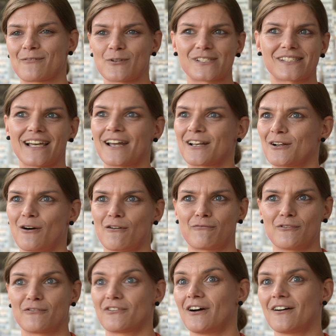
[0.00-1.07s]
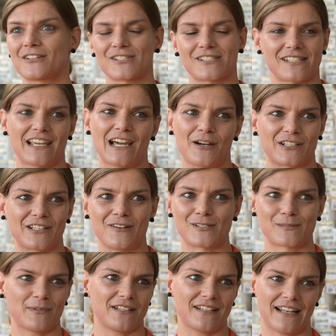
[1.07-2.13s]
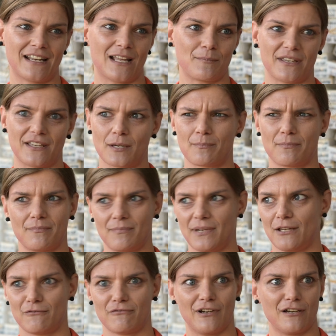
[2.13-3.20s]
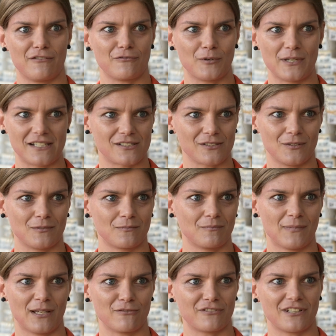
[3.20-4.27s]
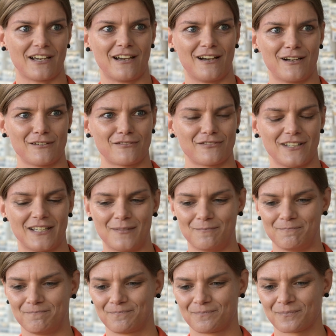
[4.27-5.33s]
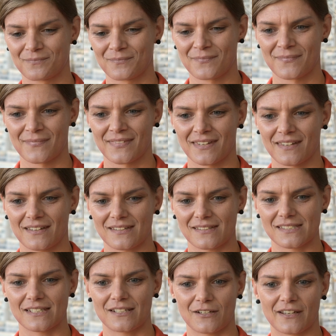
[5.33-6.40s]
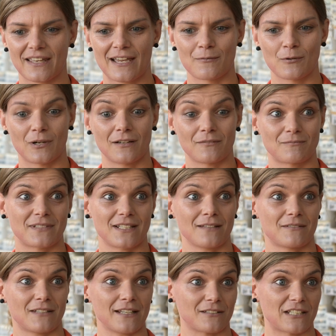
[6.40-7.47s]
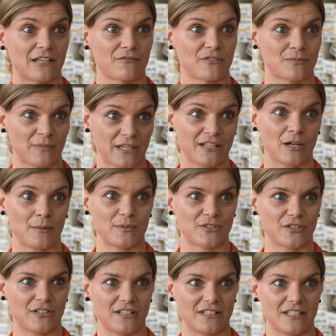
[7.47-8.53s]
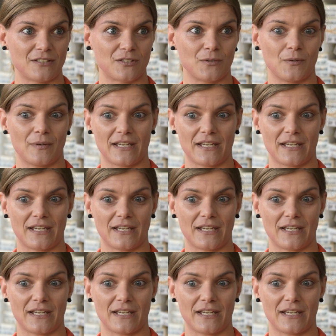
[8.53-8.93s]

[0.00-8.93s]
We started off with, oh, just see how it goes, but it ended up being about 5 weeks or a month and a half, I said, okay, well, that gives me the opportunity to